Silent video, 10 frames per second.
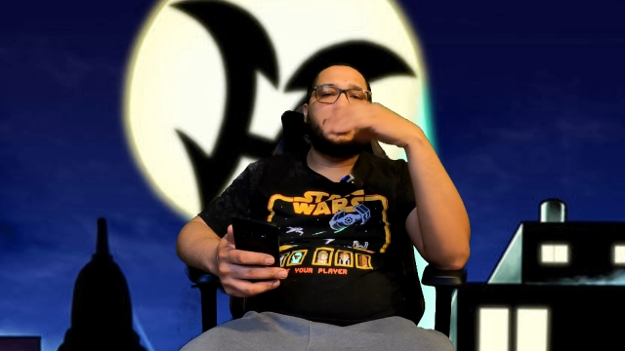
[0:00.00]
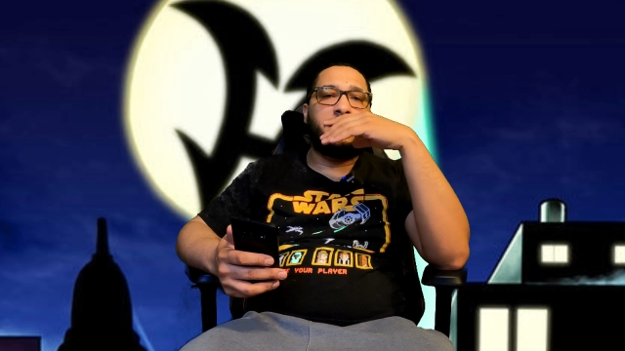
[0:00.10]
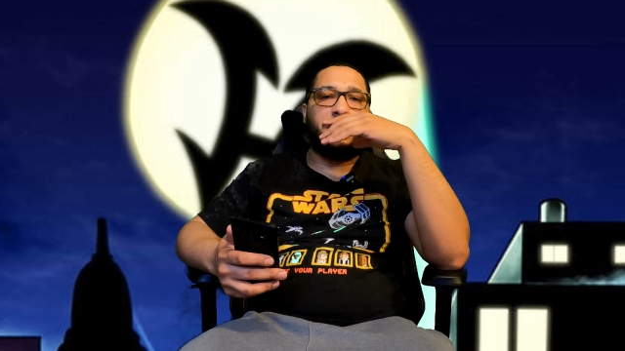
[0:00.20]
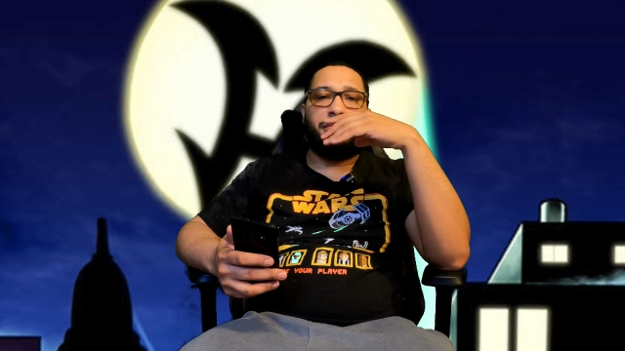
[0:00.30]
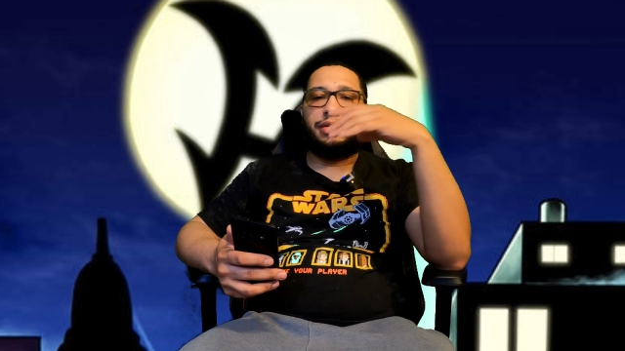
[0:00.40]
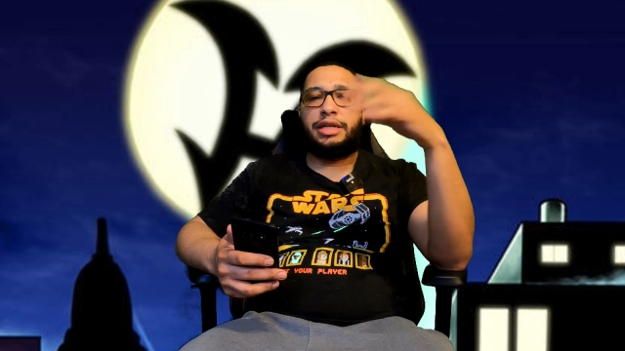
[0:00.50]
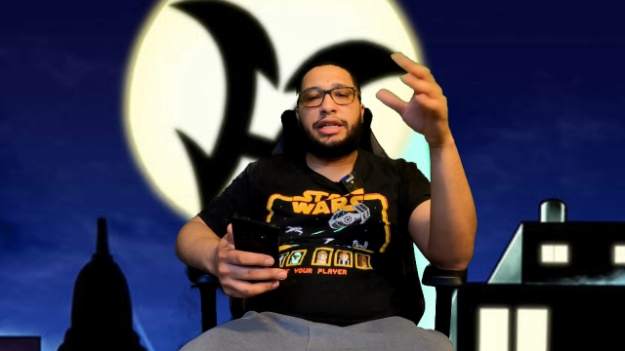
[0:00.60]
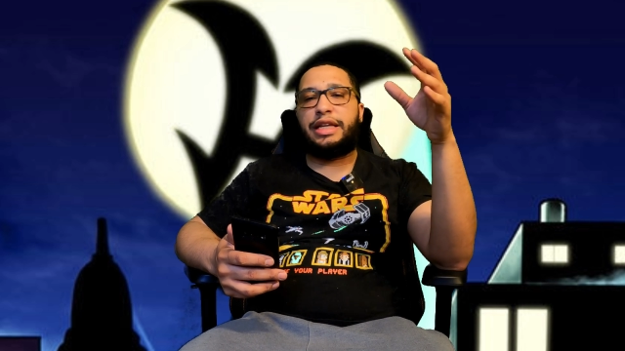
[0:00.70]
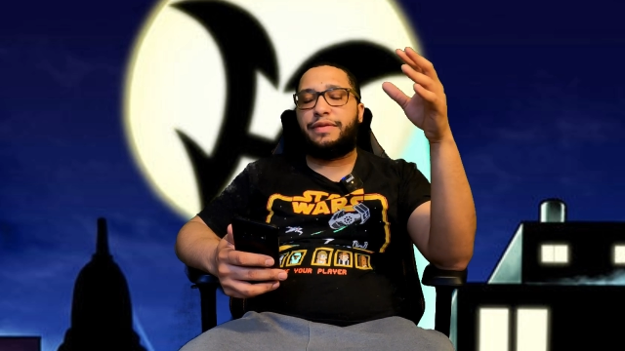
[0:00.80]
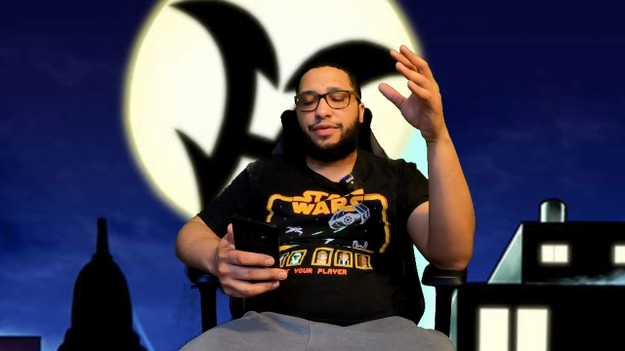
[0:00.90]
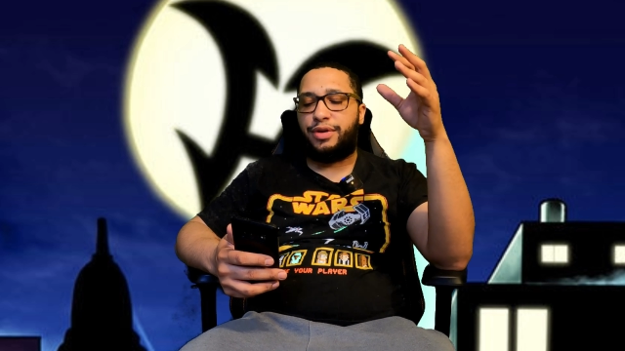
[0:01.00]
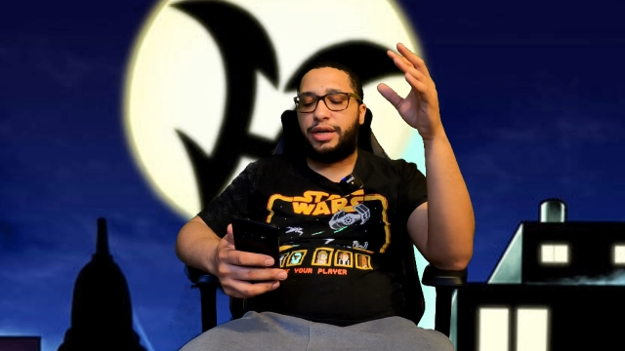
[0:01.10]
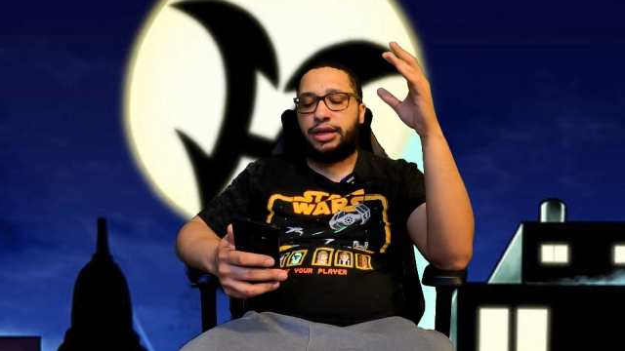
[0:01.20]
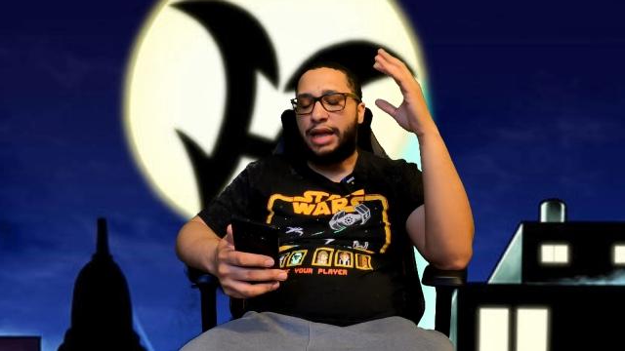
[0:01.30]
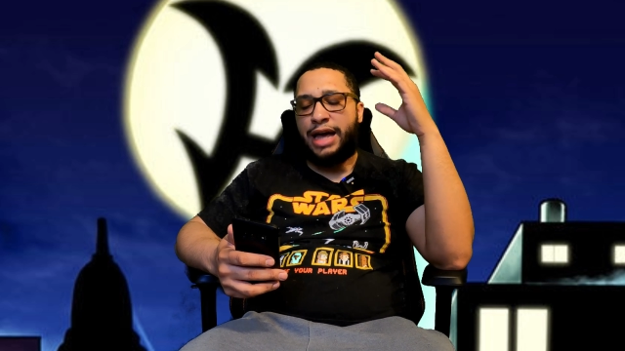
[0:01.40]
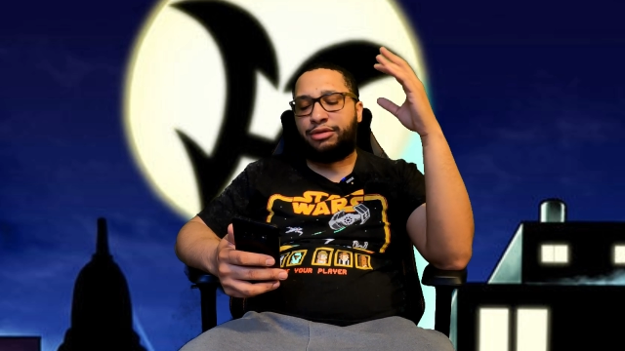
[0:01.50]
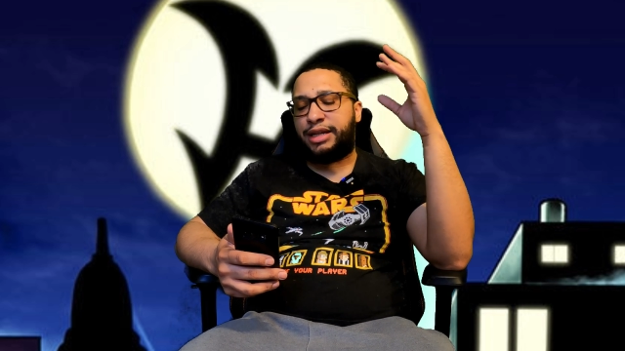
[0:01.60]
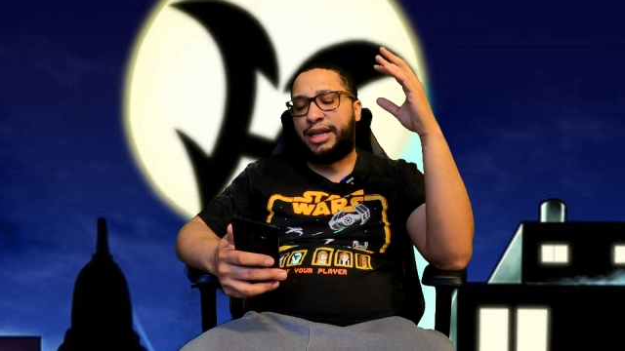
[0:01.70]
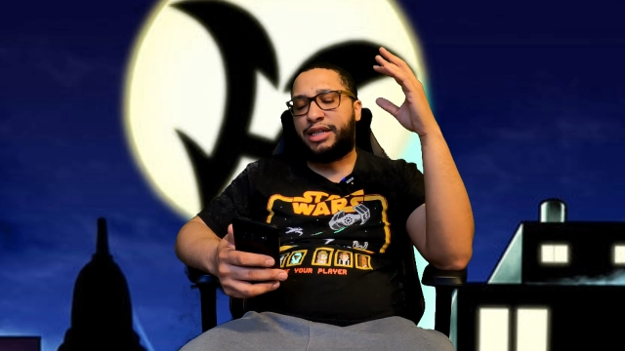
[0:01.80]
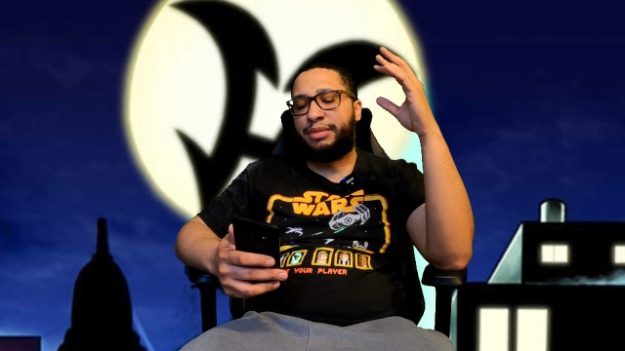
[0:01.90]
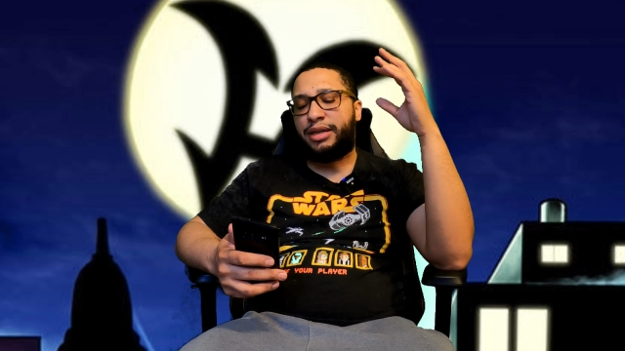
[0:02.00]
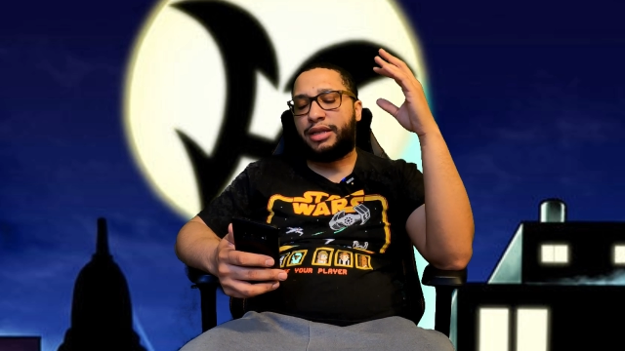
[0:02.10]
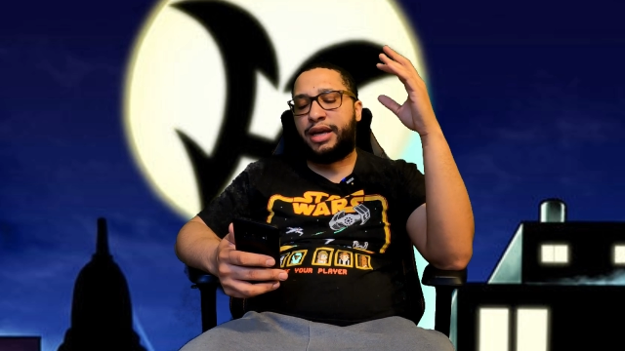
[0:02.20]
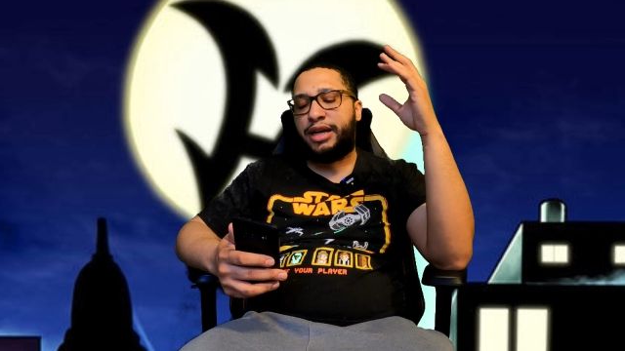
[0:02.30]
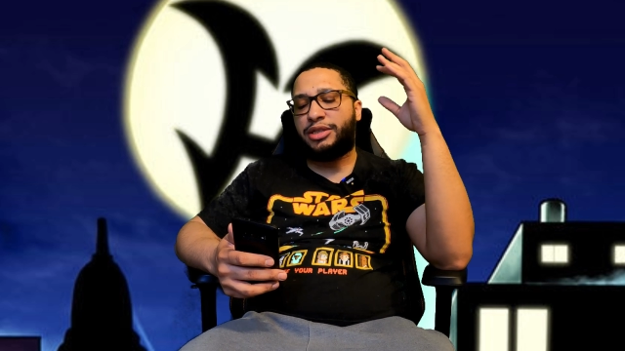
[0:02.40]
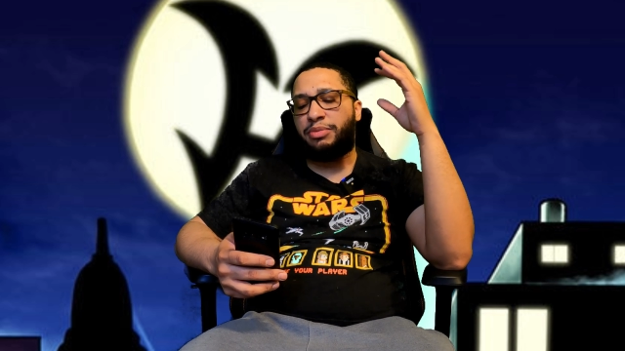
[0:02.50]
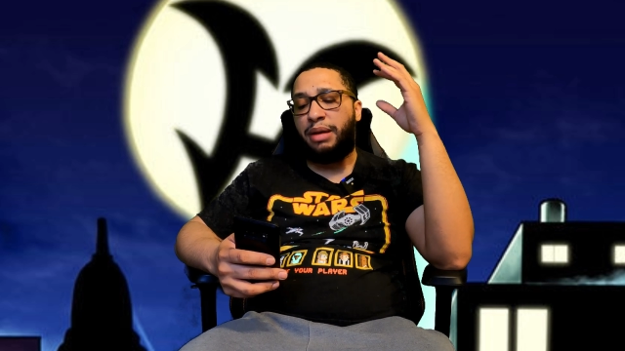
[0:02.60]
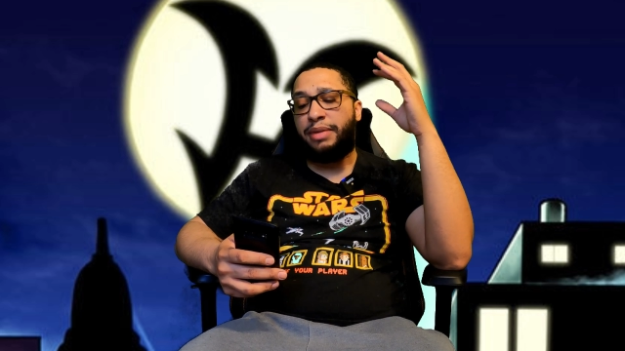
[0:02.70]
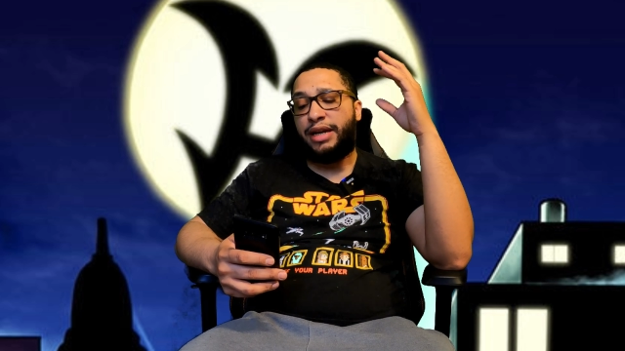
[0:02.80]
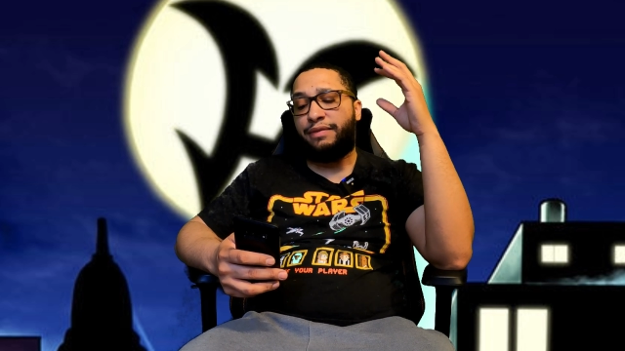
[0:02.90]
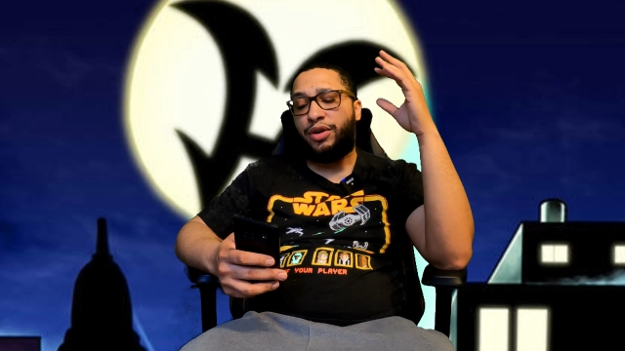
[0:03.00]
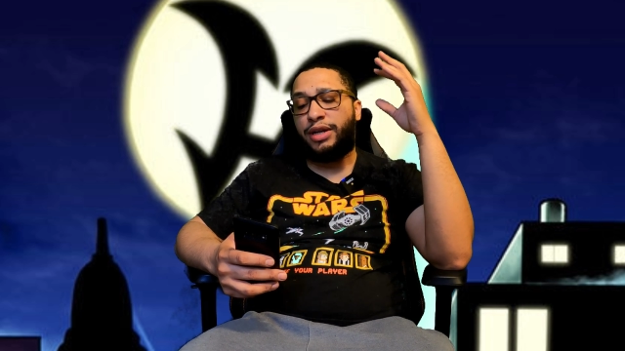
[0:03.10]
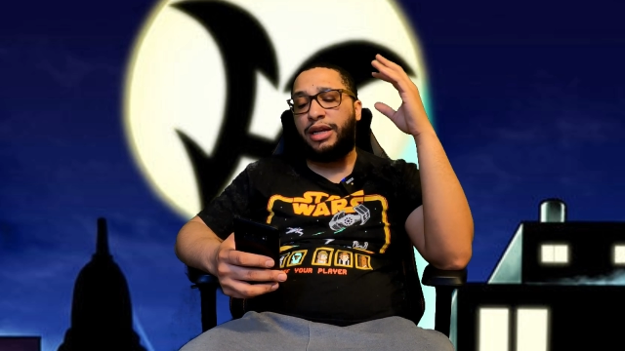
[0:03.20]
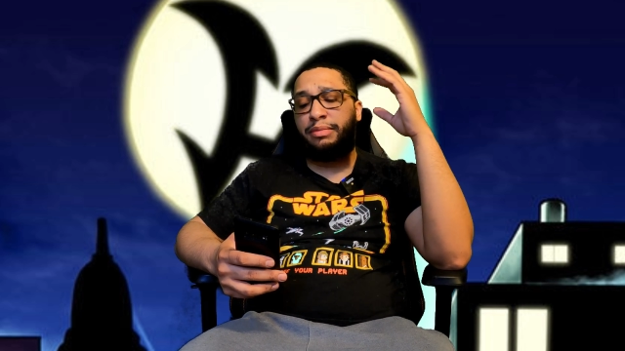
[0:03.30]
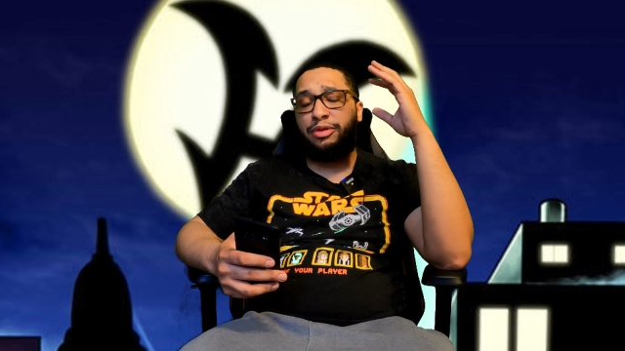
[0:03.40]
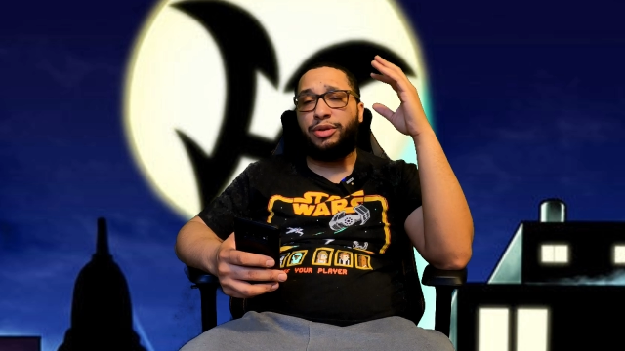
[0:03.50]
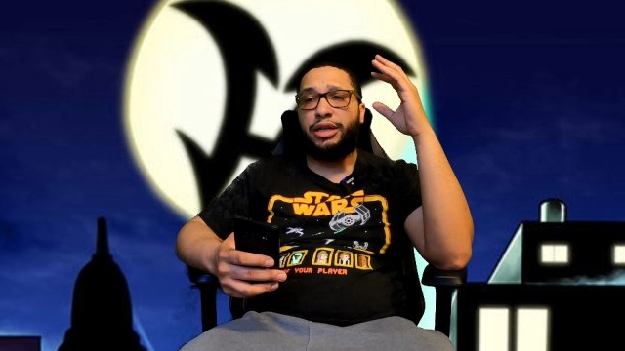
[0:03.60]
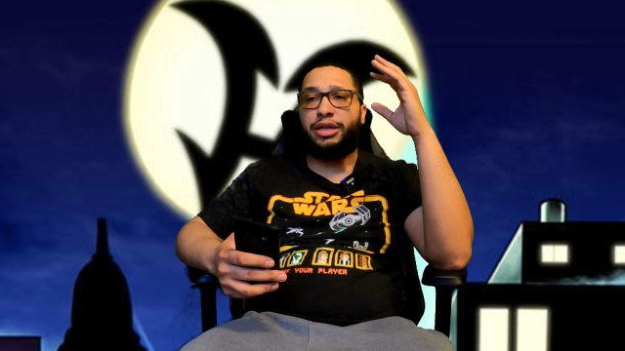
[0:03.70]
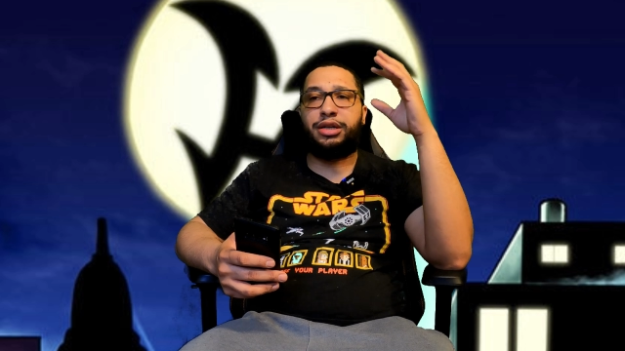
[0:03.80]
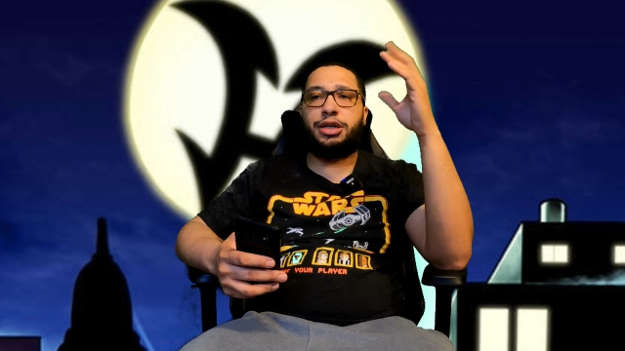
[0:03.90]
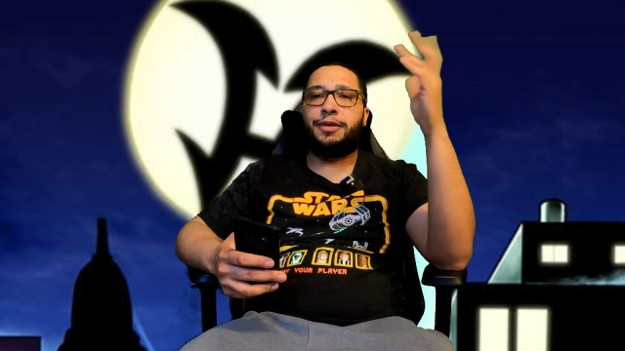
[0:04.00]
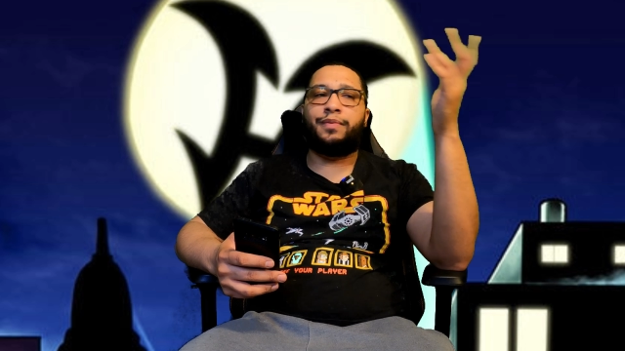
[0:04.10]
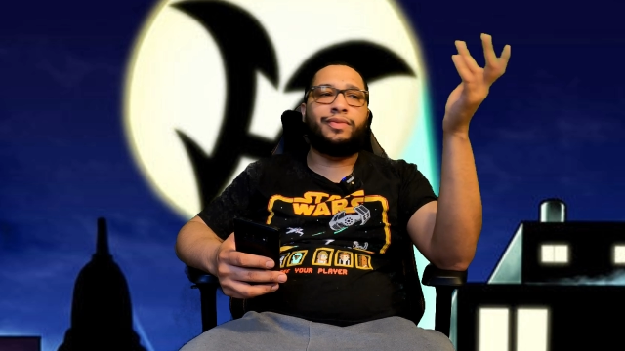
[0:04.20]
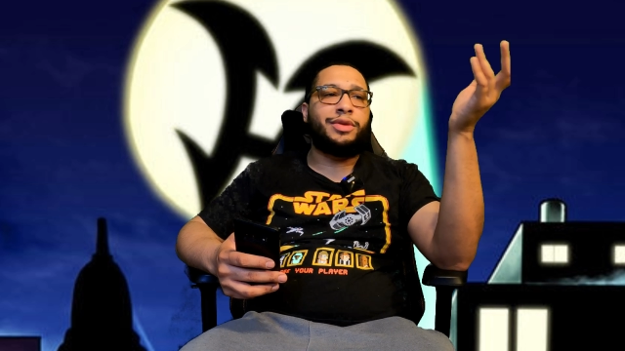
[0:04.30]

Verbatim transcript: completely free i don't think that should be a thing so about banning verde that'd be really good